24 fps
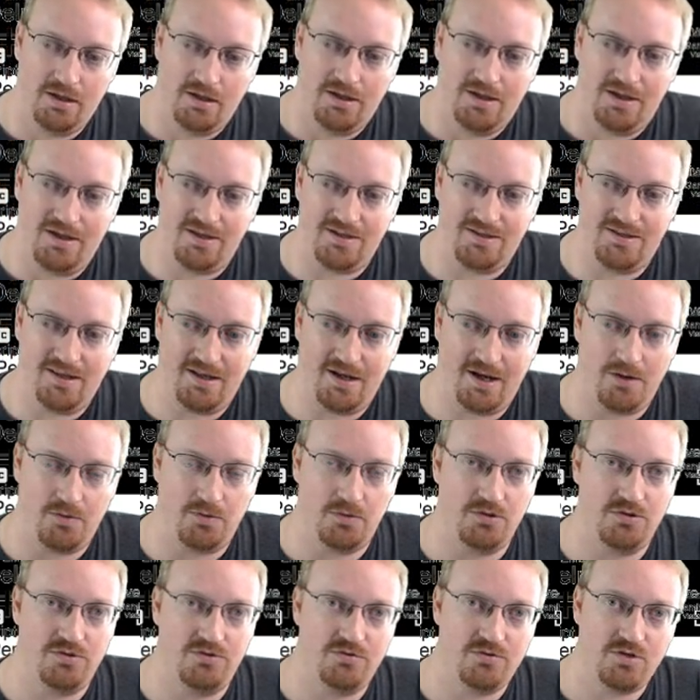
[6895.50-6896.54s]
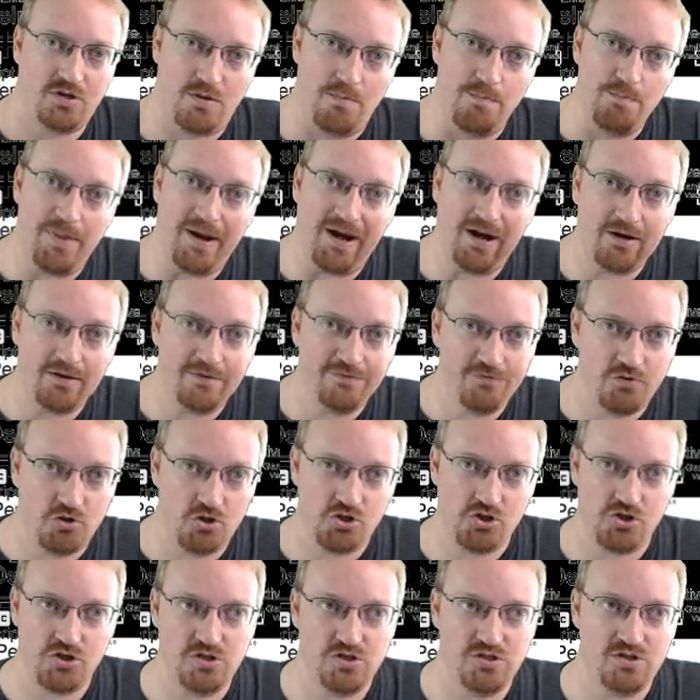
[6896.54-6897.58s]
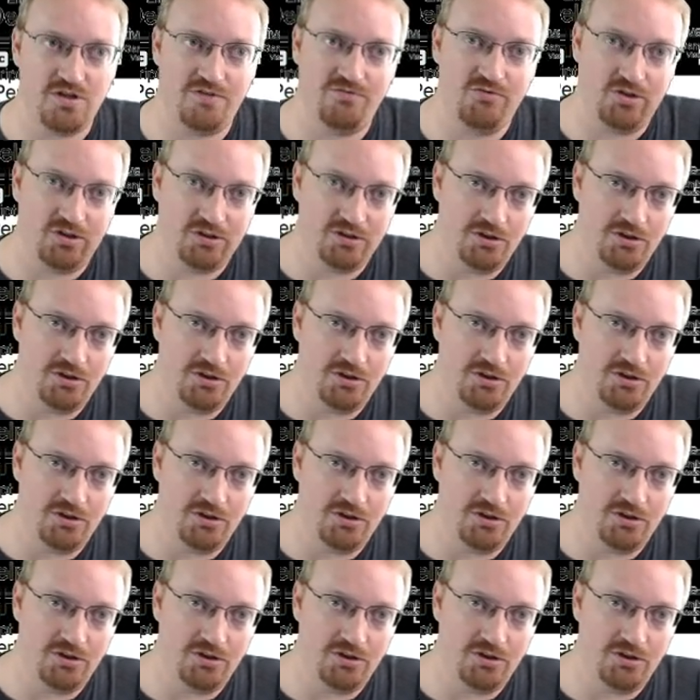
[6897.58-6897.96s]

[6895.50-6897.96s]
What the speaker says: Is that I would compare versions of a